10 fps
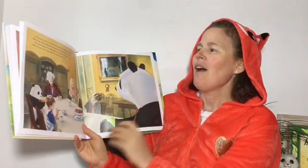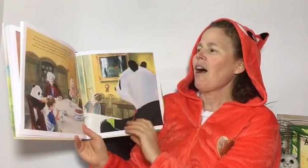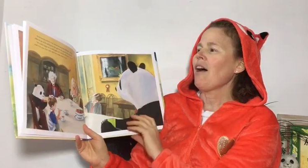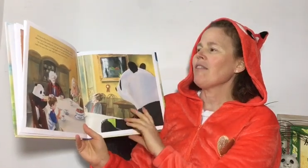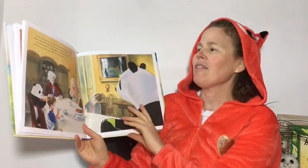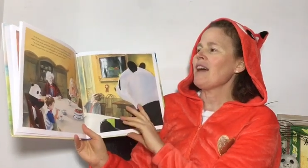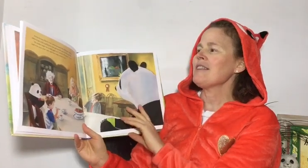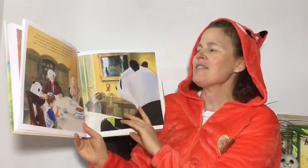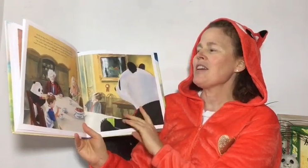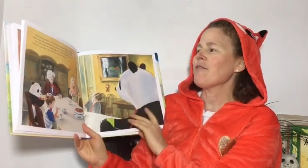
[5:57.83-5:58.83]
On the
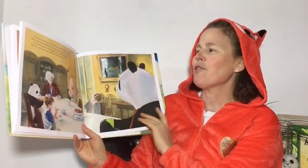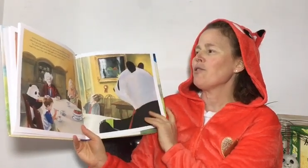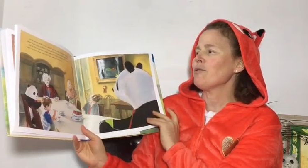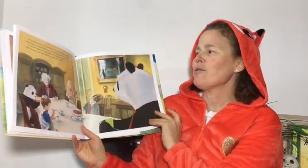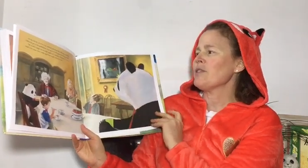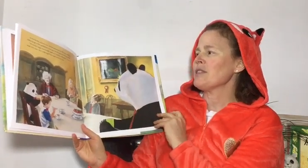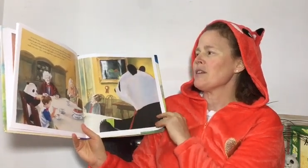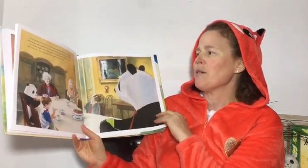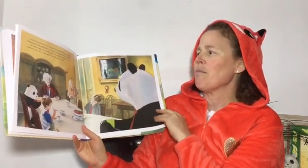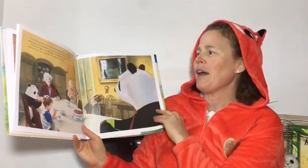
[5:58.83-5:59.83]
last day of Coo's
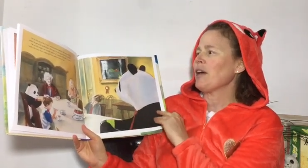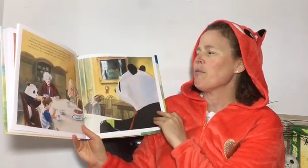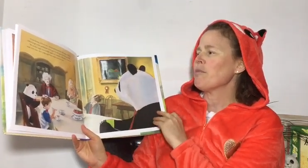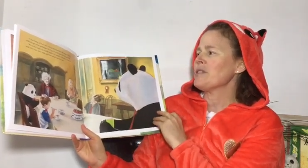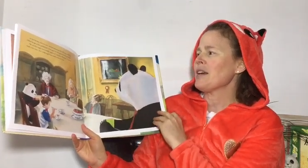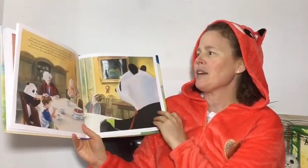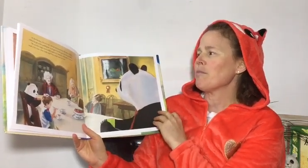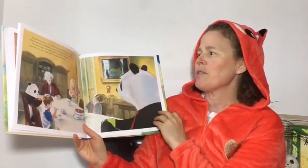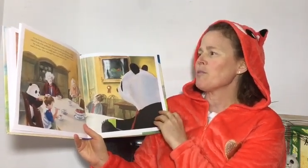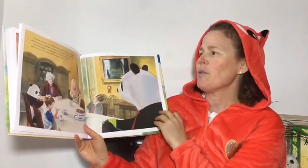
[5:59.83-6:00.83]
visit, Michael presented
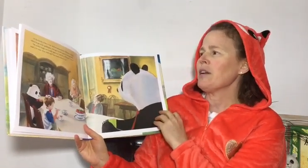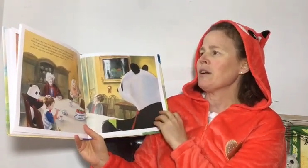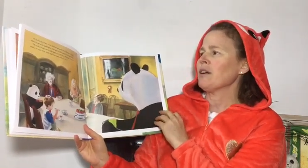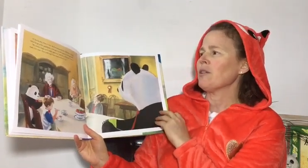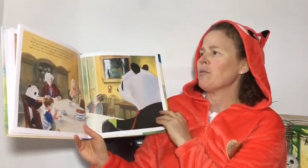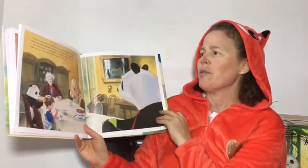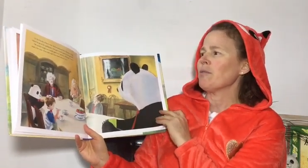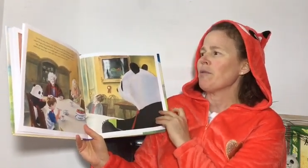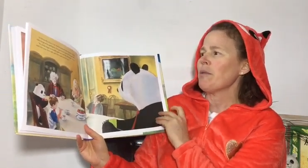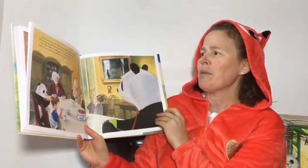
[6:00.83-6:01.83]
Miss Whitaker with a
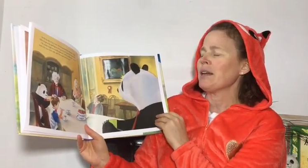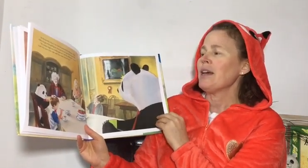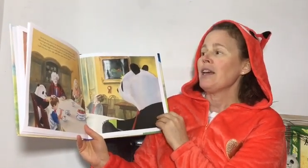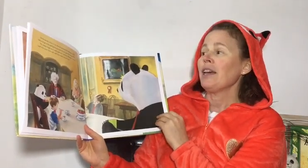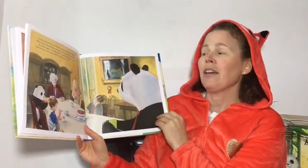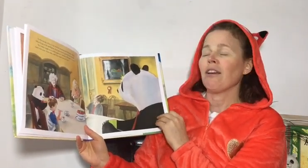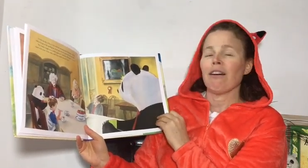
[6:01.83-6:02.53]
ribbon he got